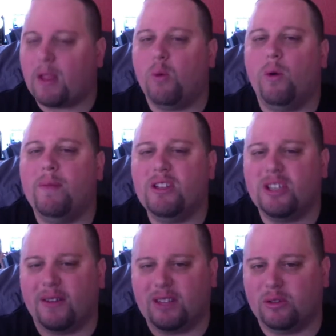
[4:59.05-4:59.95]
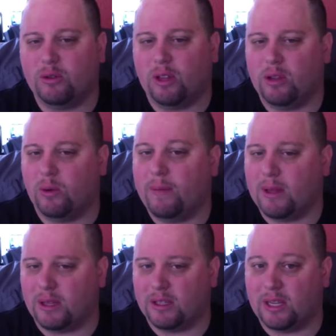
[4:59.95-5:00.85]
women should have sex with other
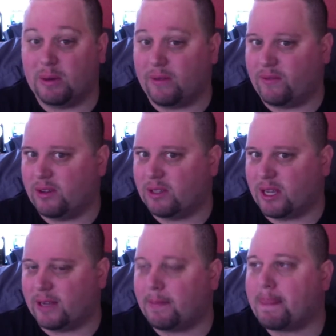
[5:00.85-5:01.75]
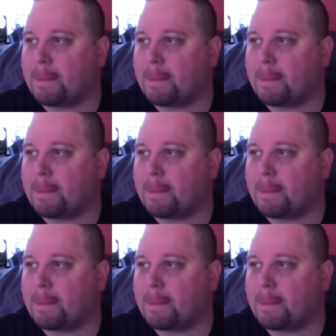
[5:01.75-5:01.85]
women to see what it feels like.